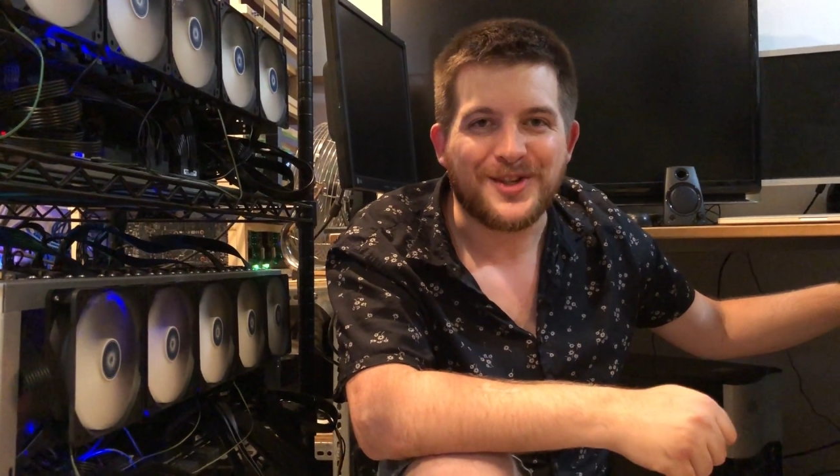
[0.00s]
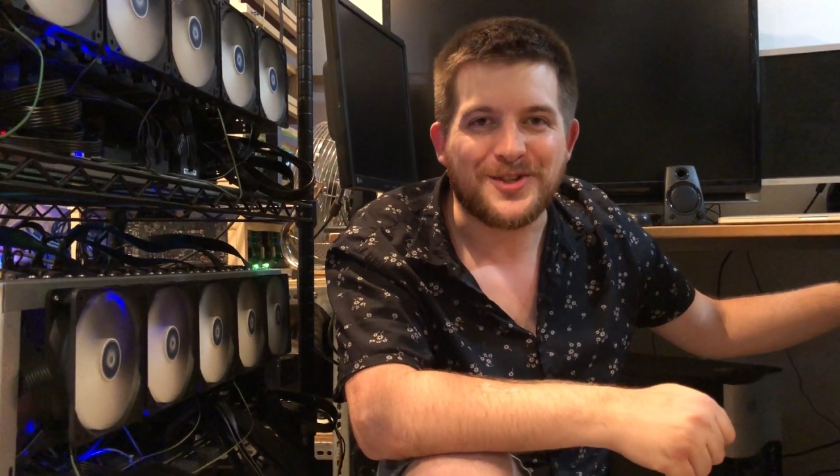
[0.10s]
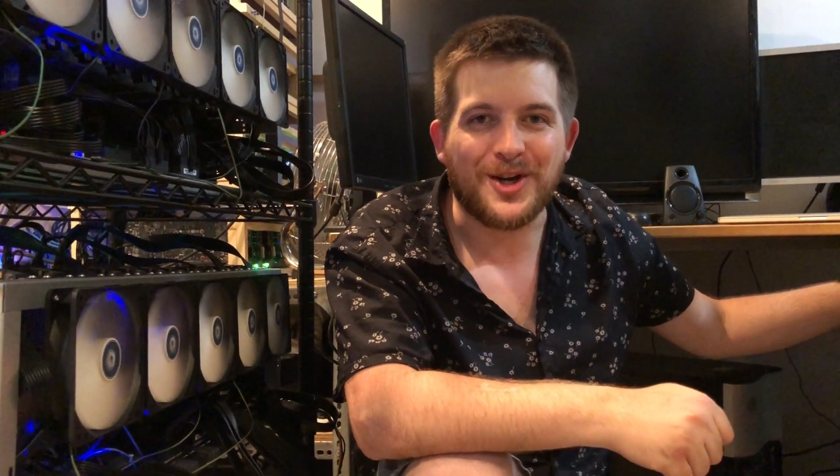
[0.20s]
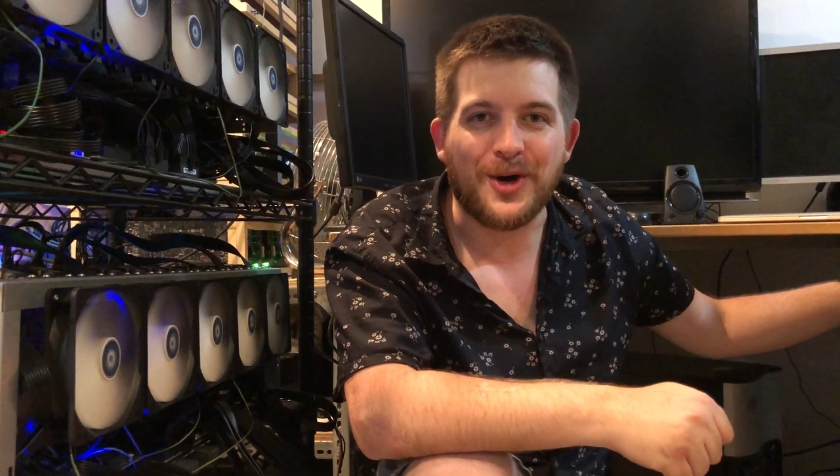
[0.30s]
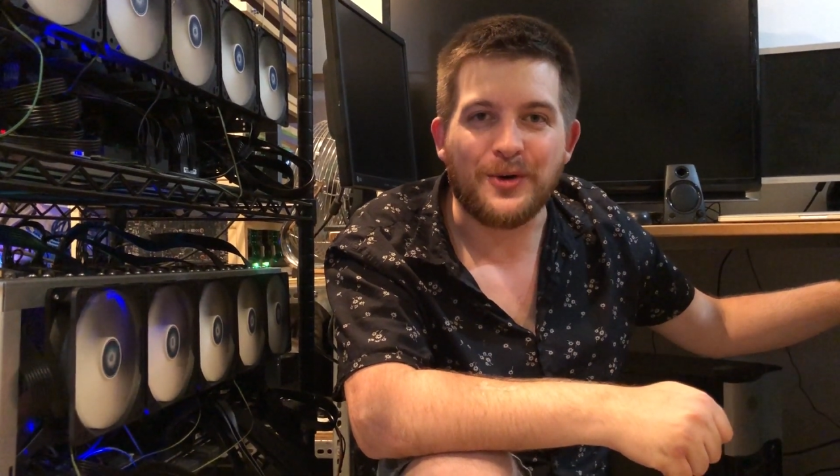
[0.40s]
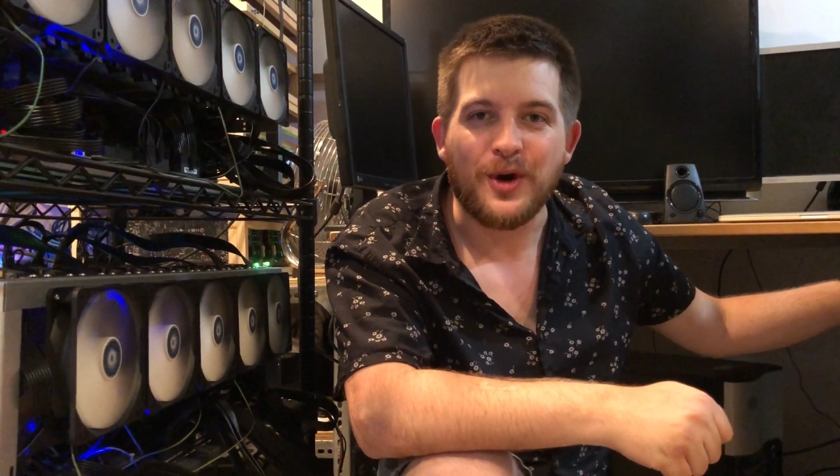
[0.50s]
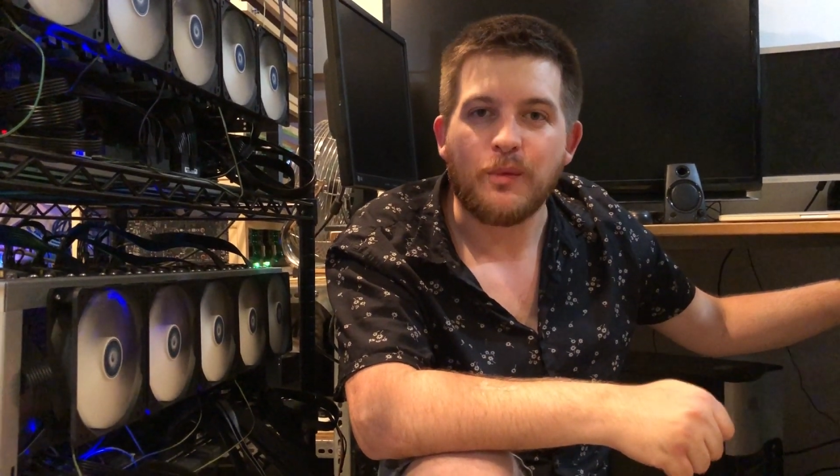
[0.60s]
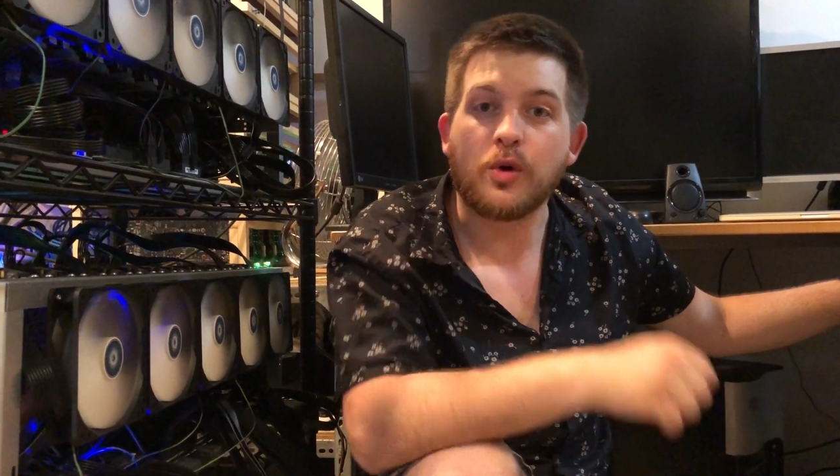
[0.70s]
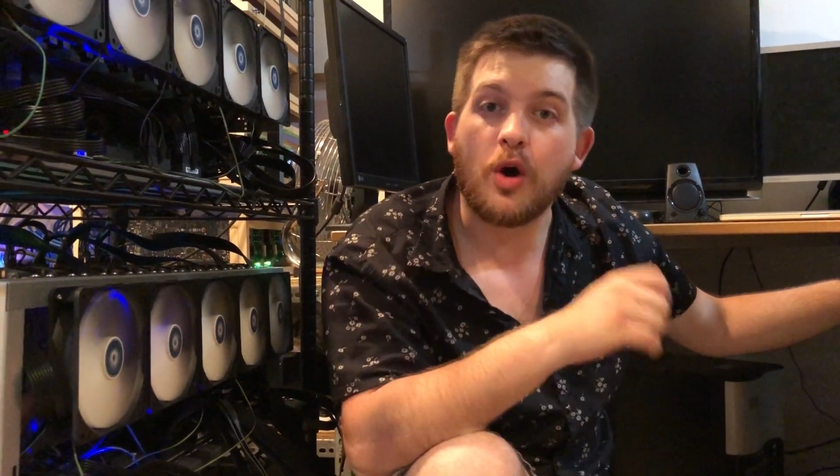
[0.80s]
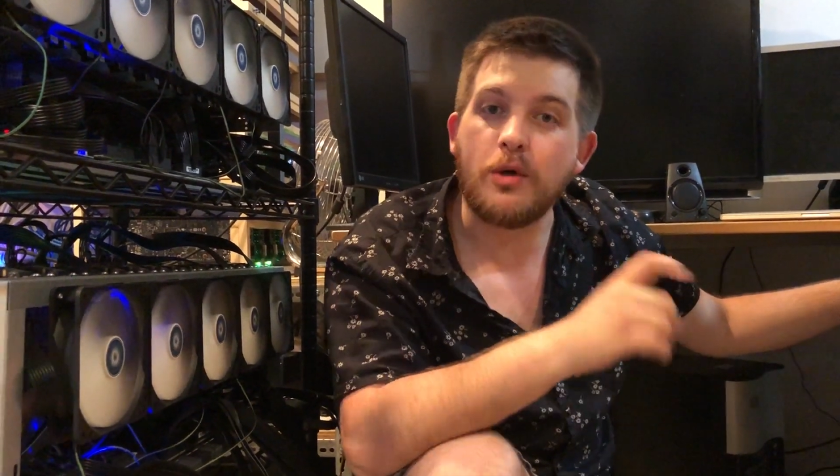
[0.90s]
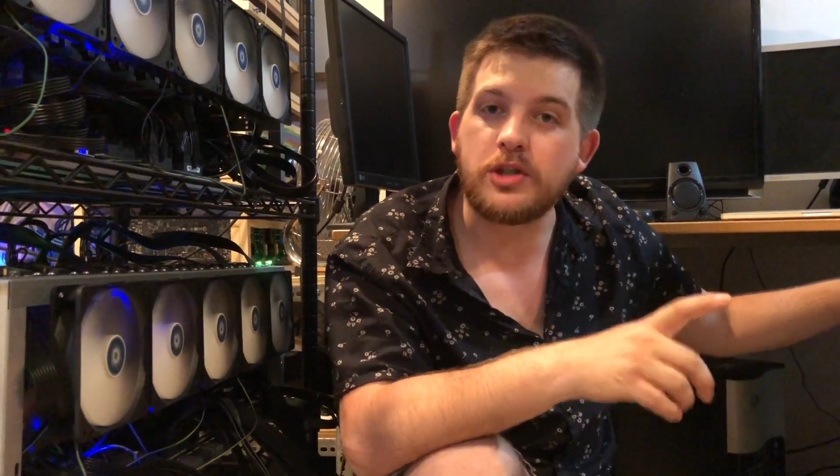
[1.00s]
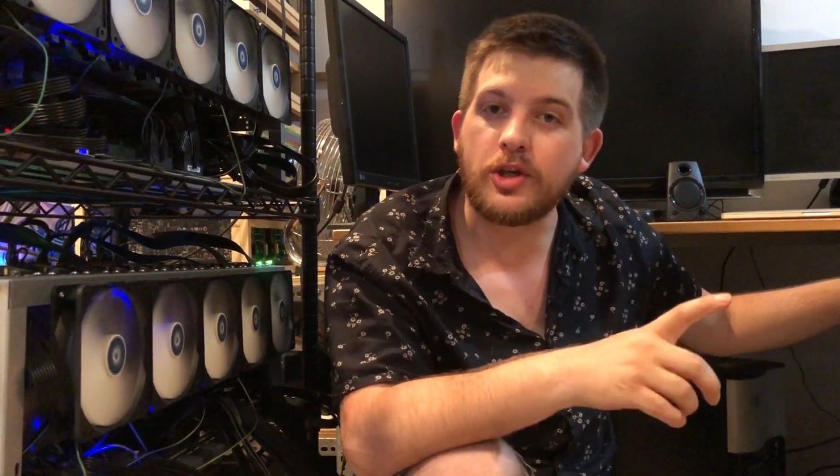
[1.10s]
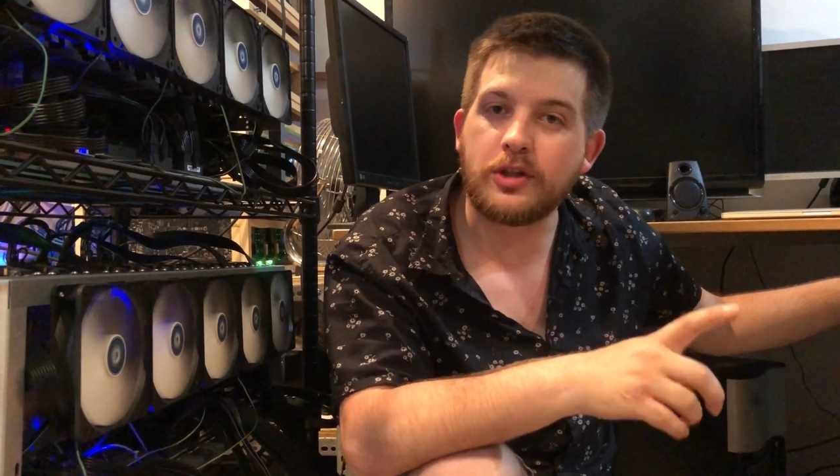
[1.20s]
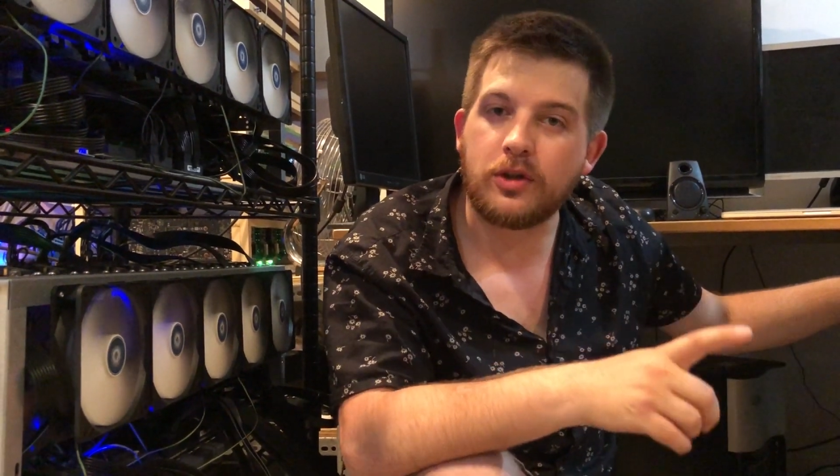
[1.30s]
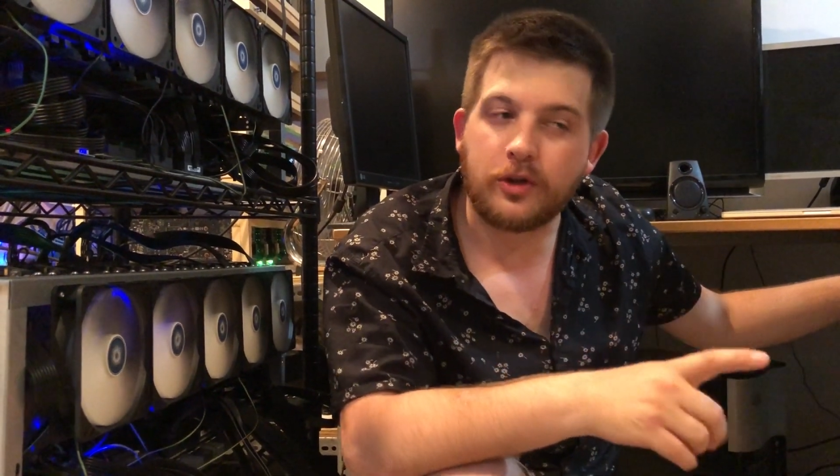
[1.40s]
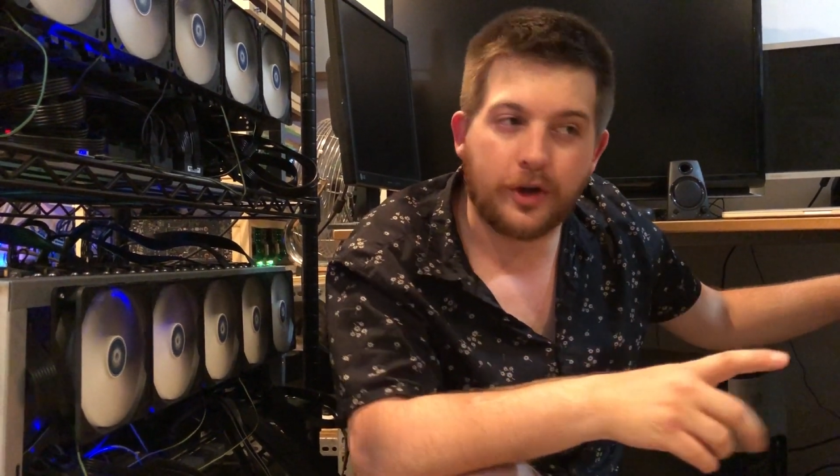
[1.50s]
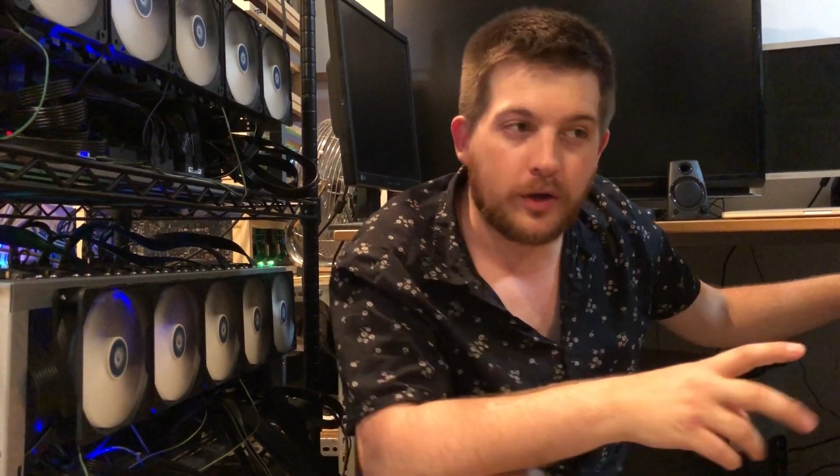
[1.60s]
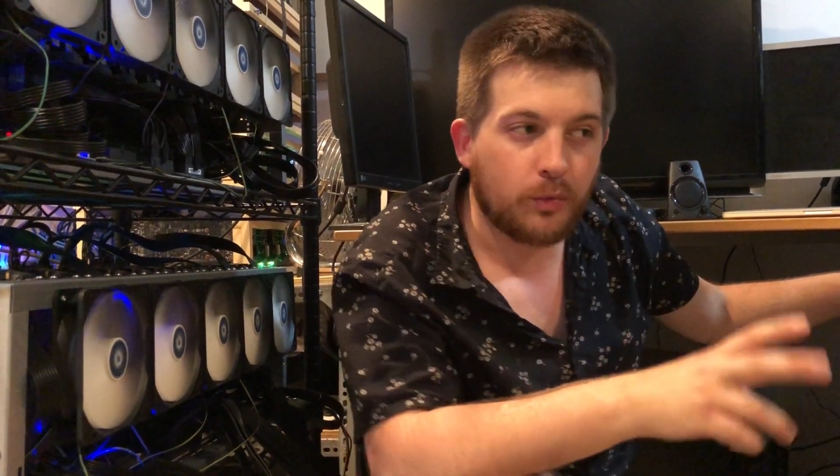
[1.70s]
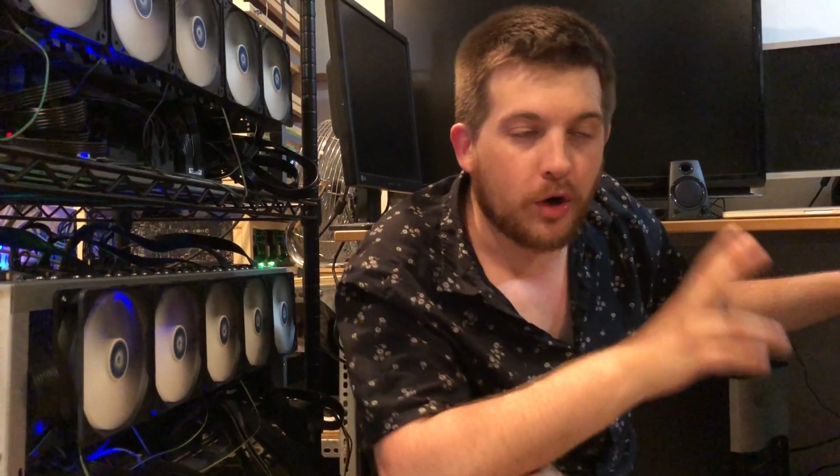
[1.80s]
So we're always looking to learn.